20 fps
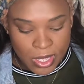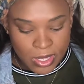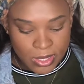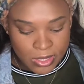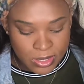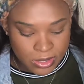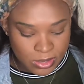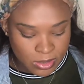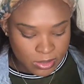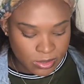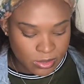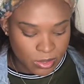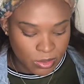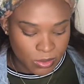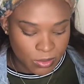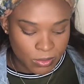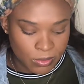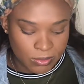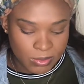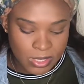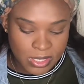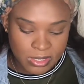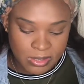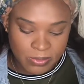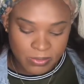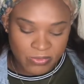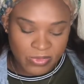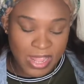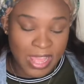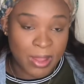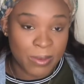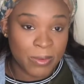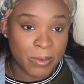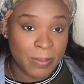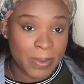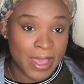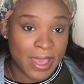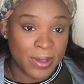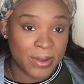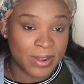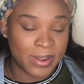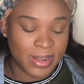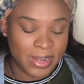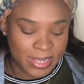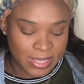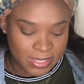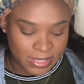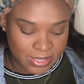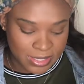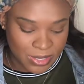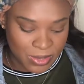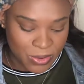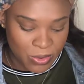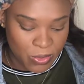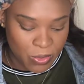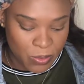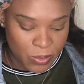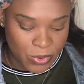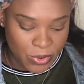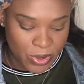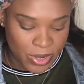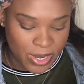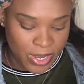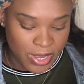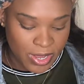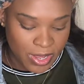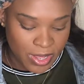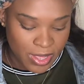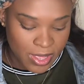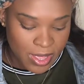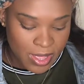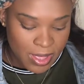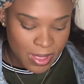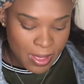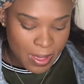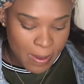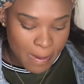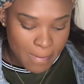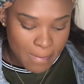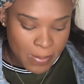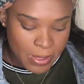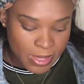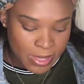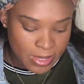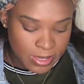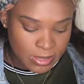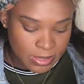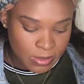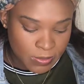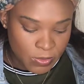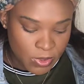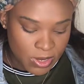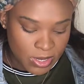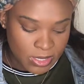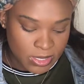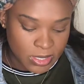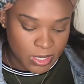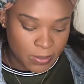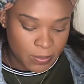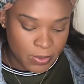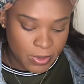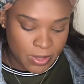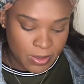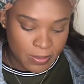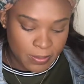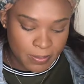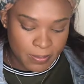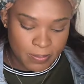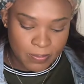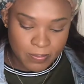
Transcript: This flour powder is so pretty. But yes, I'm gonna dip it.